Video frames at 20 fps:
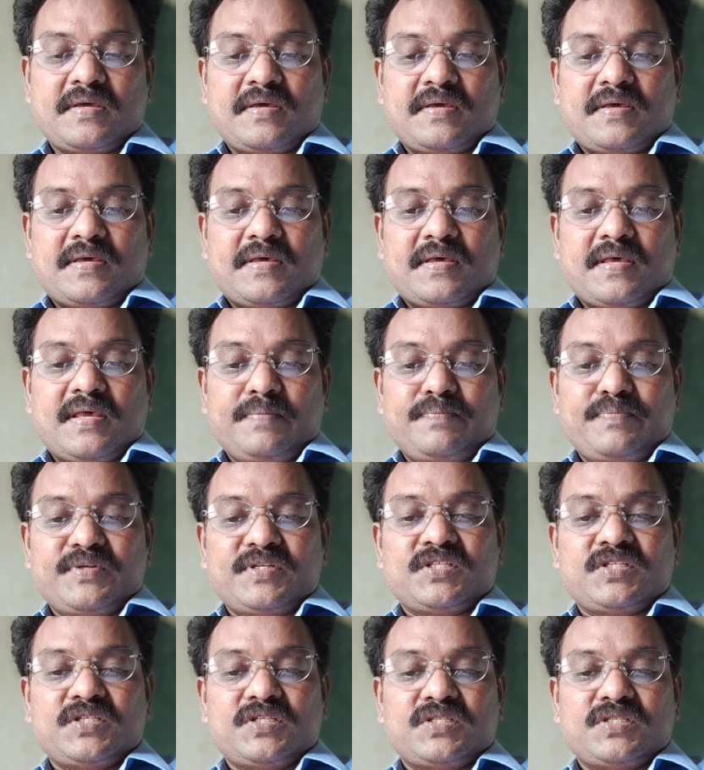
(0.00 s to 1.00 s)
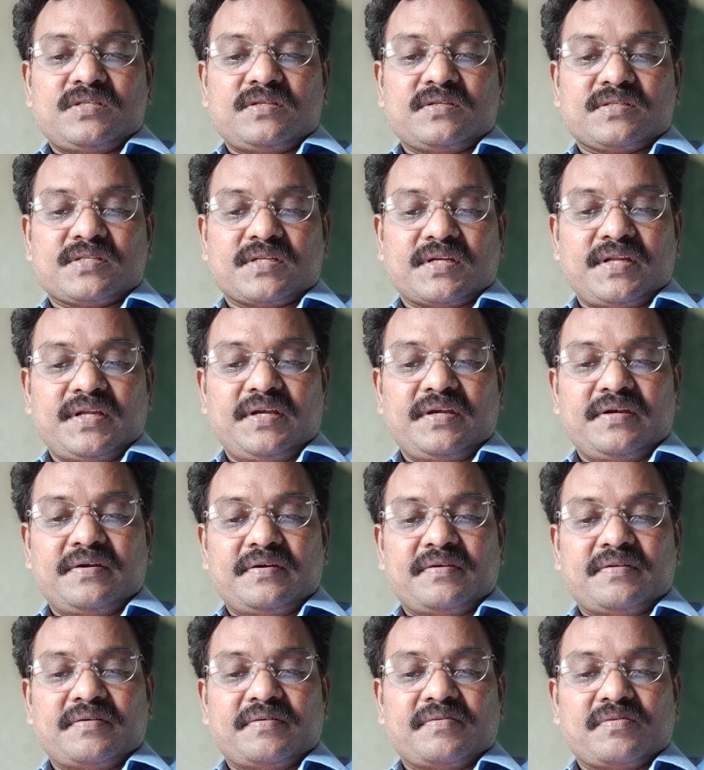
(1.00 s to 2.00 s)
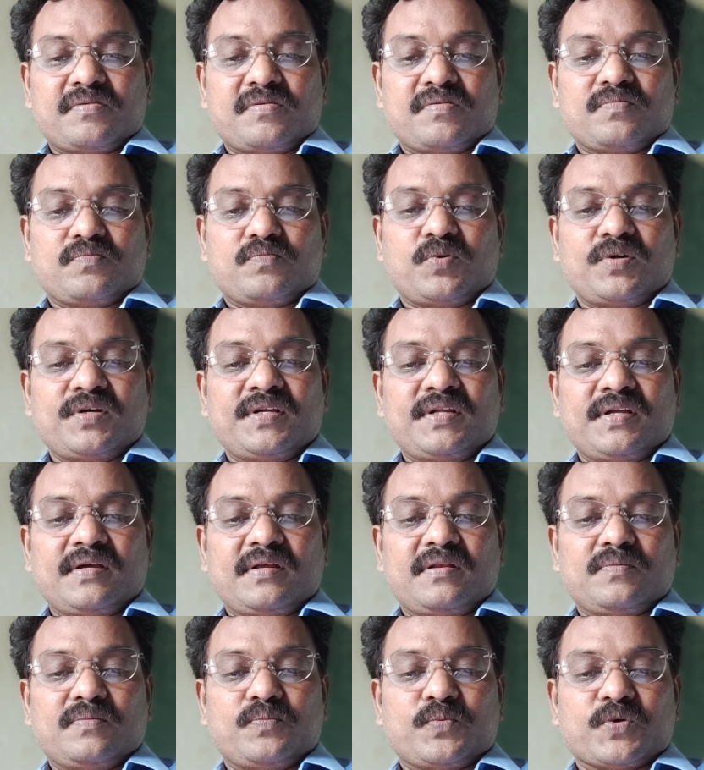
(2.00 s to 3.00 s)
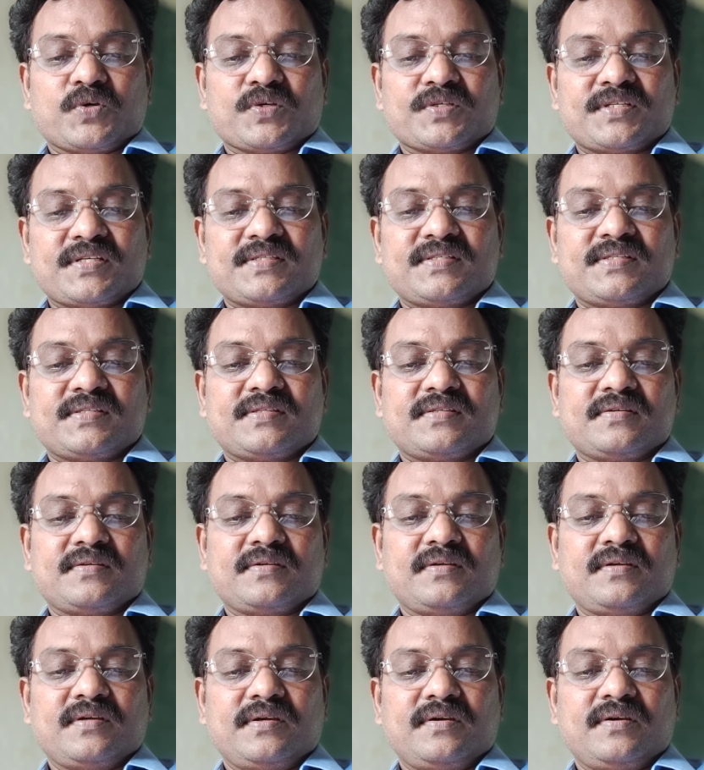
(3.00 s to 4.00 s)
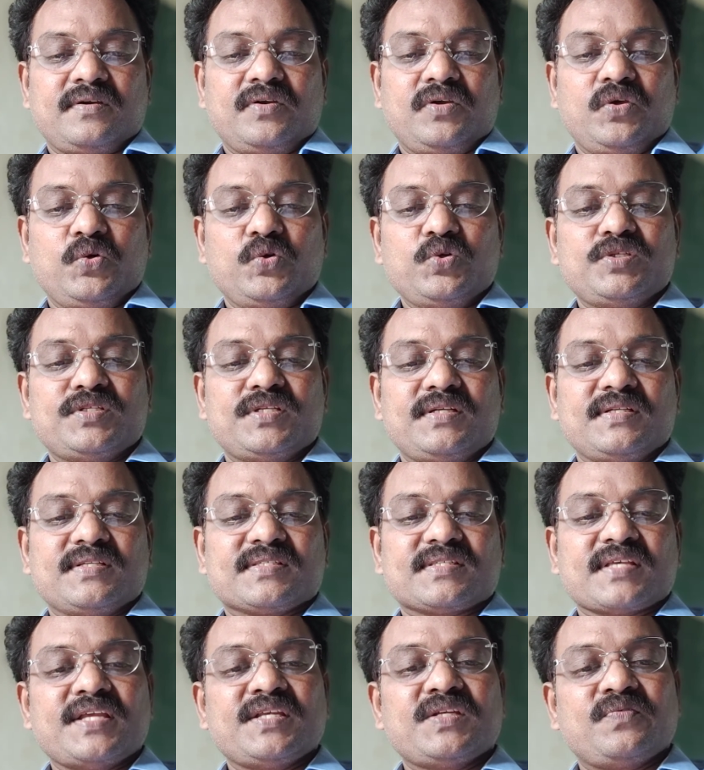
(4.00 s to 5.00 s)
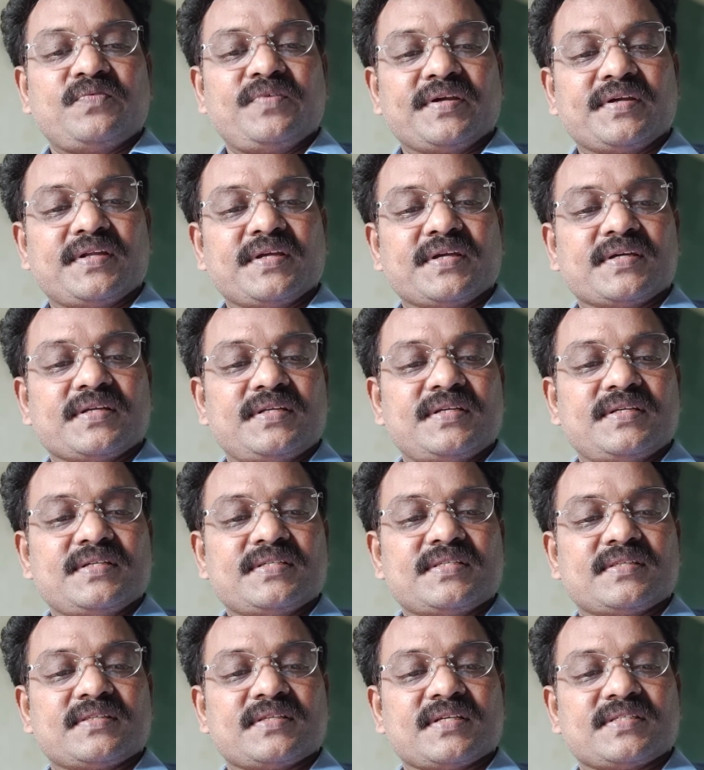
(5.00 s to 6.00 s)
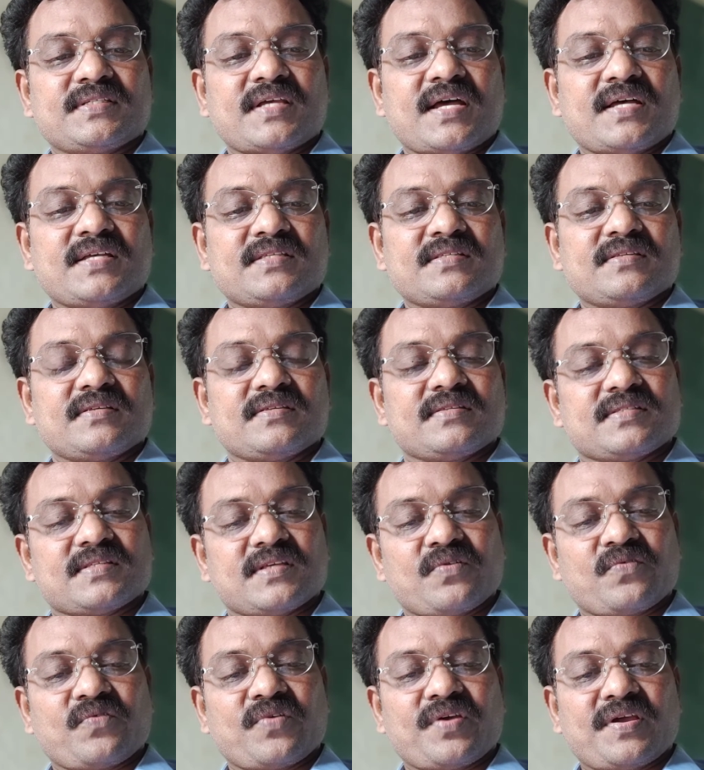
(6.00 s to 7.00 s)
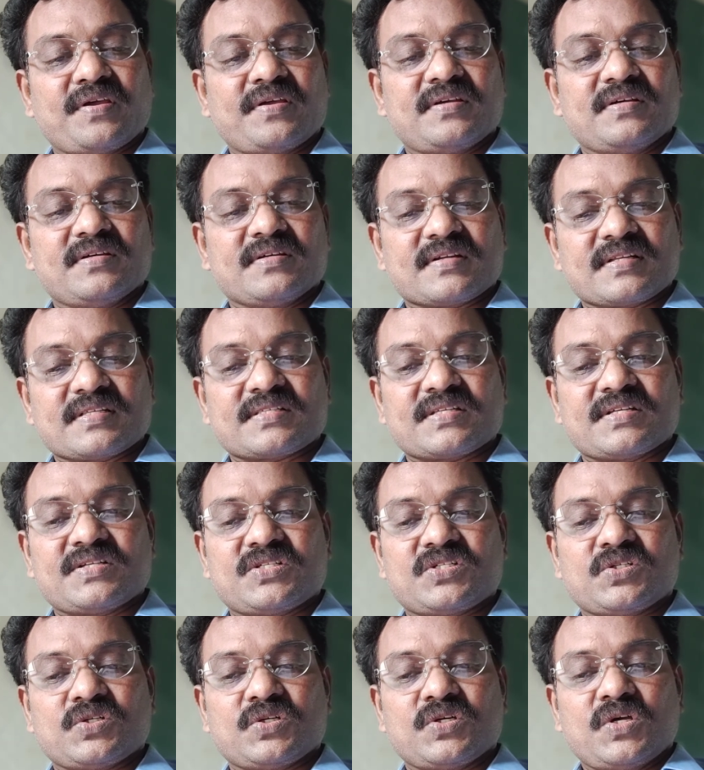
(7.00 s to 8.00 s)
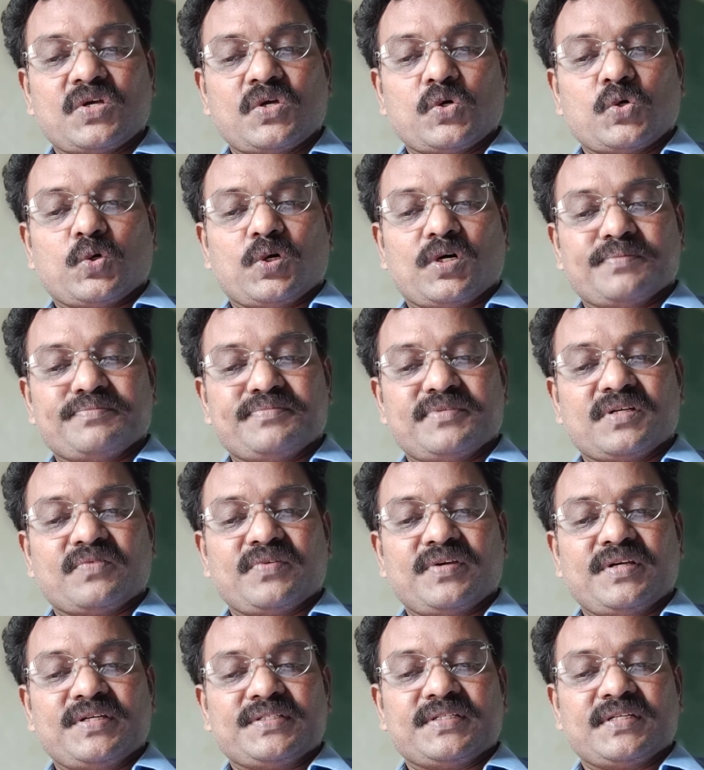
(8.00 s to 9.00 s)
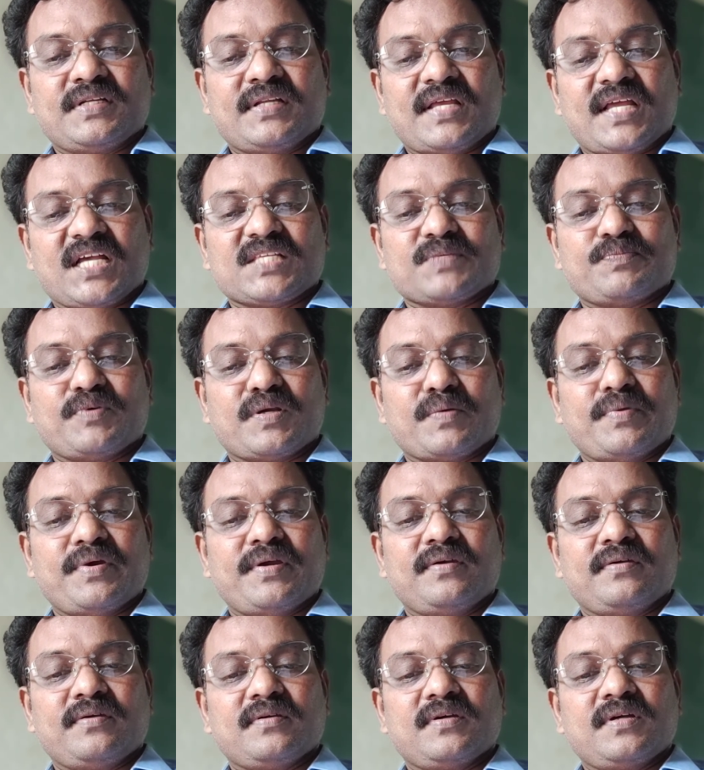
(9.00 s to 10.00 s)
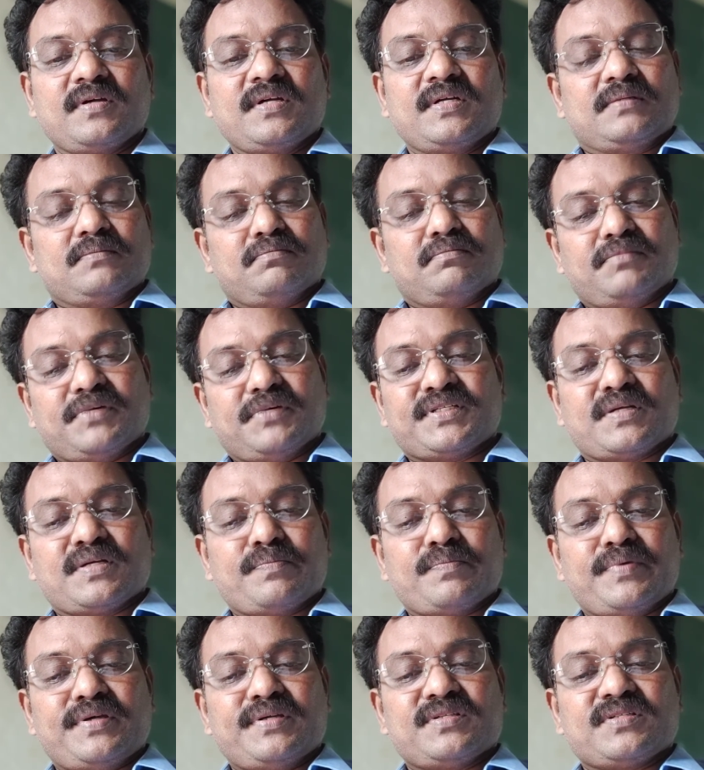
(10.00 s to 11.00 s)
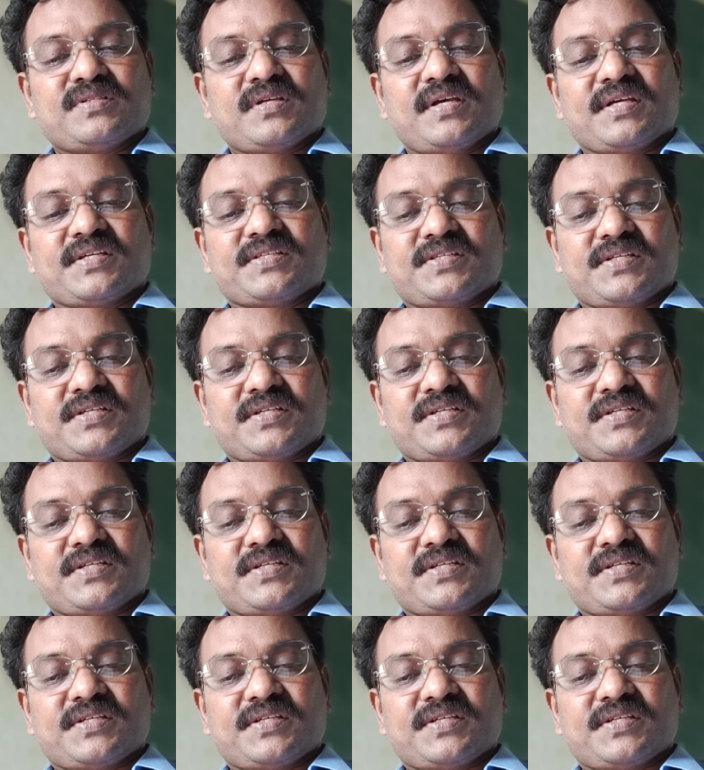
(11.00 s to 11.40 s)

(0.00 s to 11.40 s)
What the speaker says: Empiricists studied political process using scientific techniques such as survey, research, observation, experiment, measurements, etc.